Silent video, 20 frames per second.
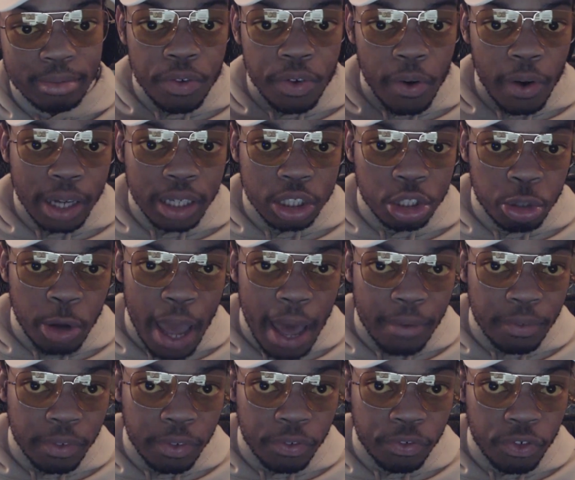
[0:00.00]
If you want to
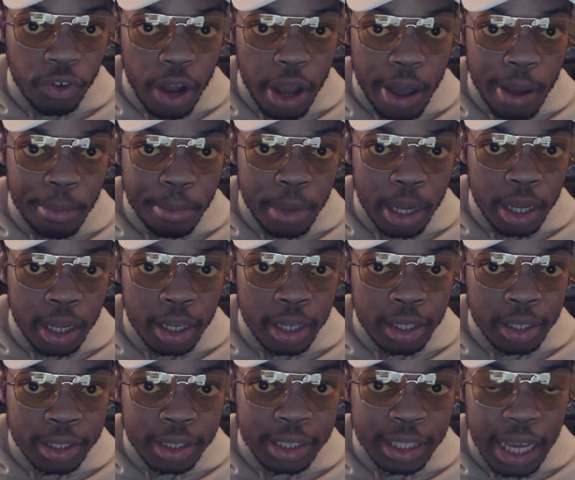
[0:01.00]
travel from
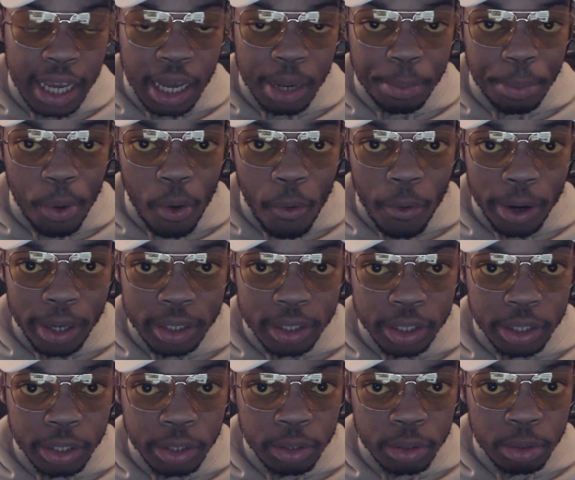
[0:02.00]
Singapore
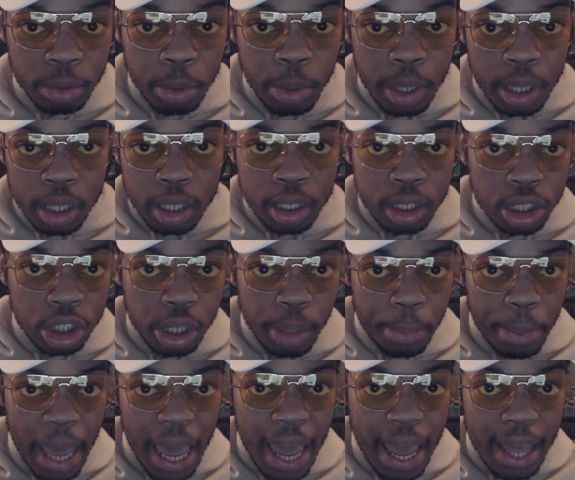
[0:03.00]
to
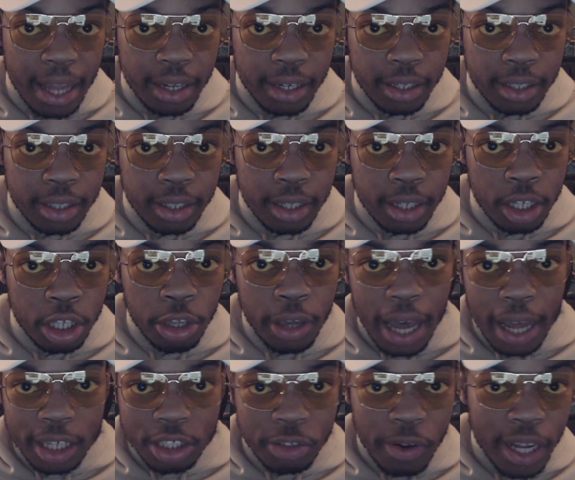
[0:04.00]
Japan,
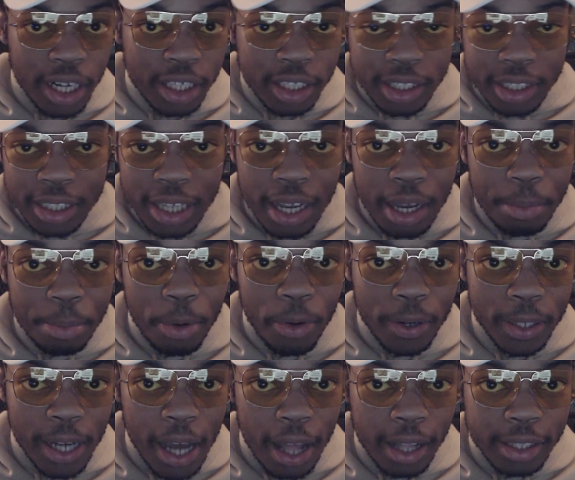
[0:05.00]
you got to trade your
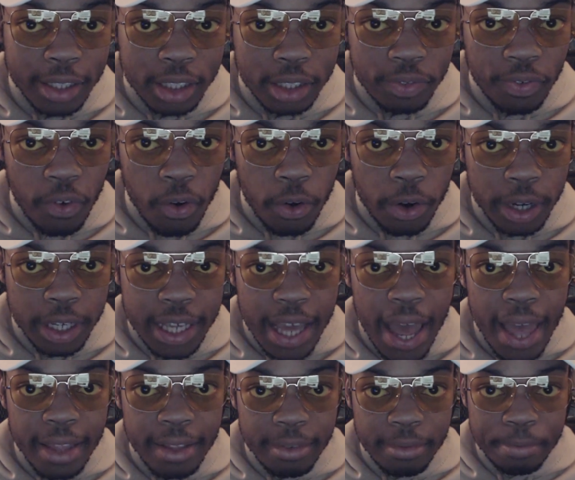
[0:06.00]
Singapore dollars for
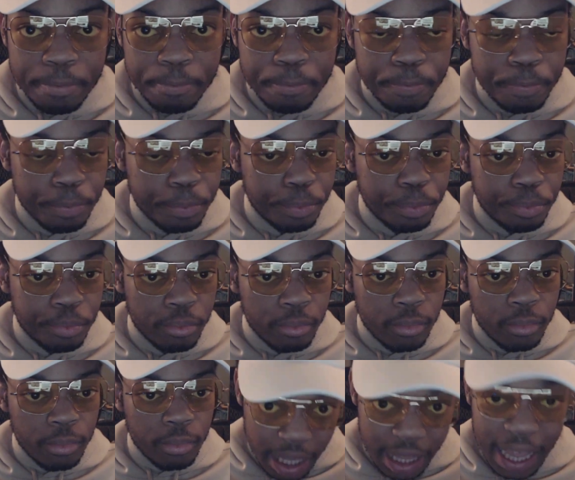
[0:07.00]
yen.
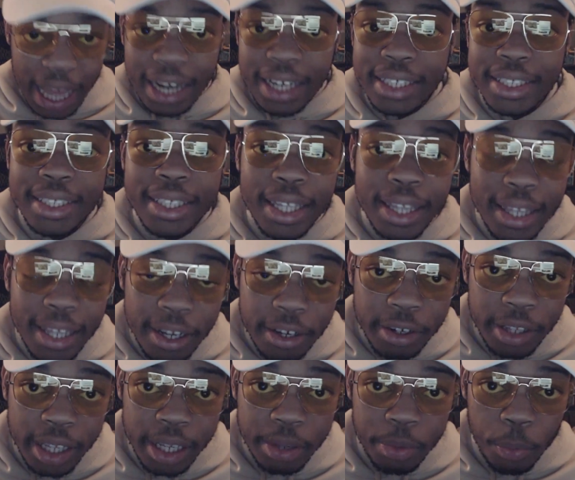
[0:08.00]
That is
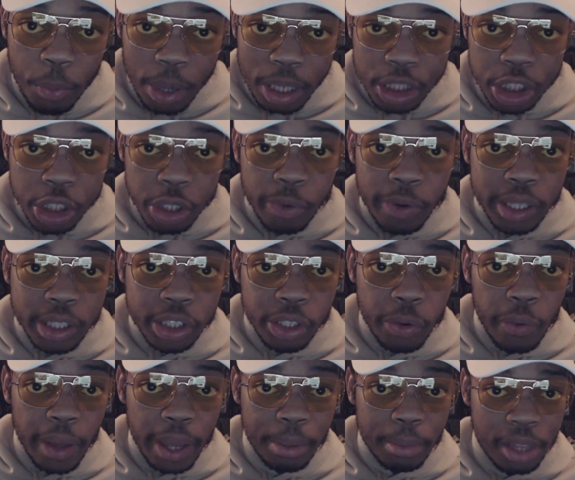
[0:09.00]
literally what you are
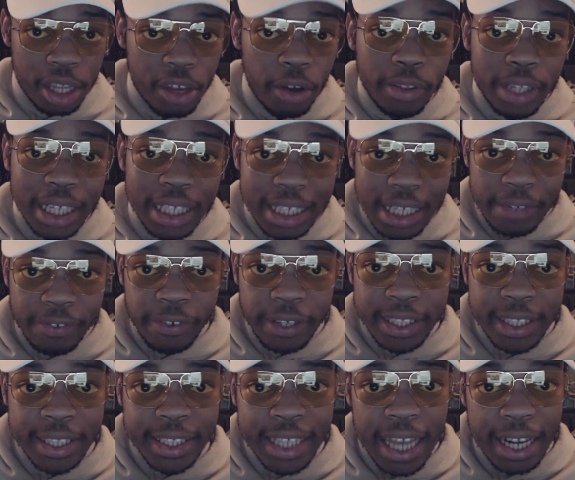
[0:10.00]
doing. The only
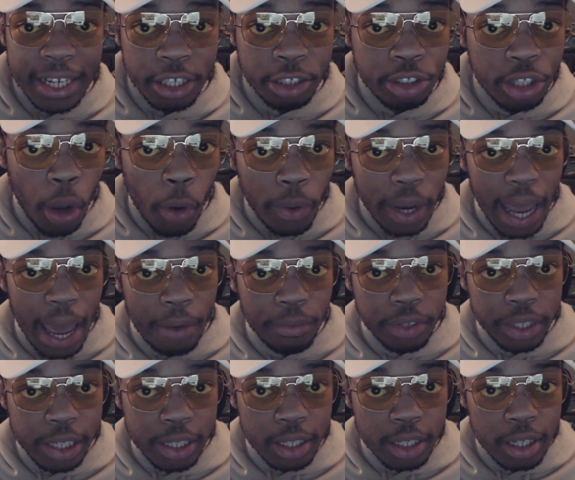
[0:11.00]
difference is that you don't
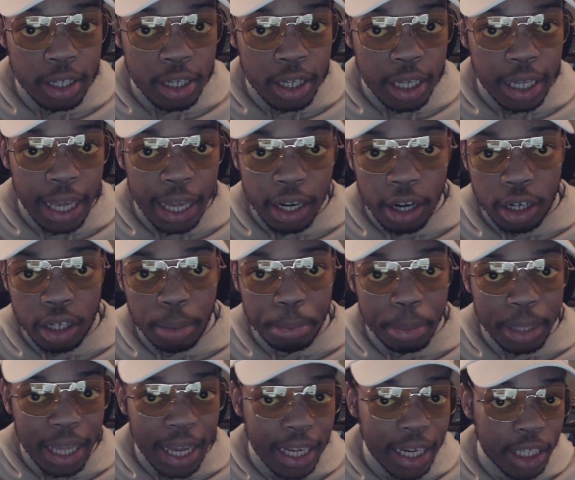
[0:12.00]
have to get on a
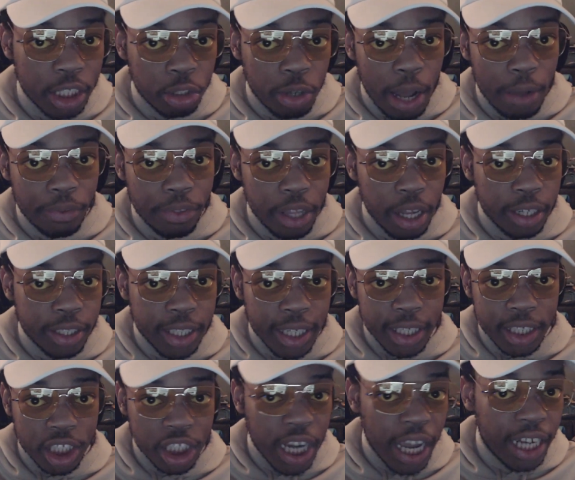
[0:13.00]
plane and travel there
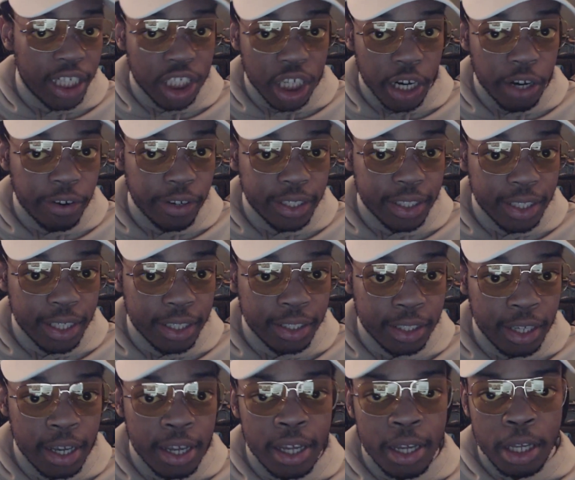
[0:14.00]
to exchange
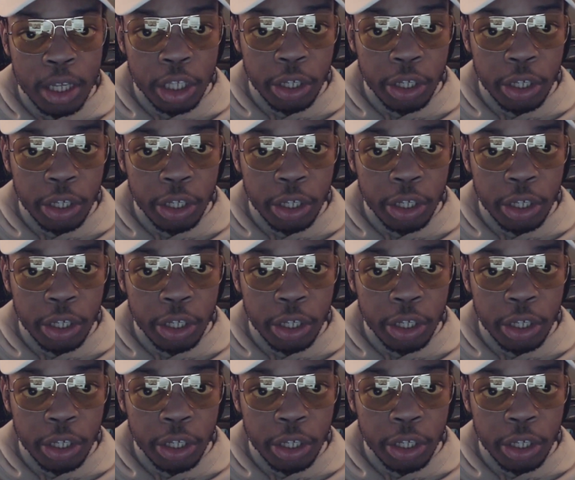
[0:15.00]
currencies.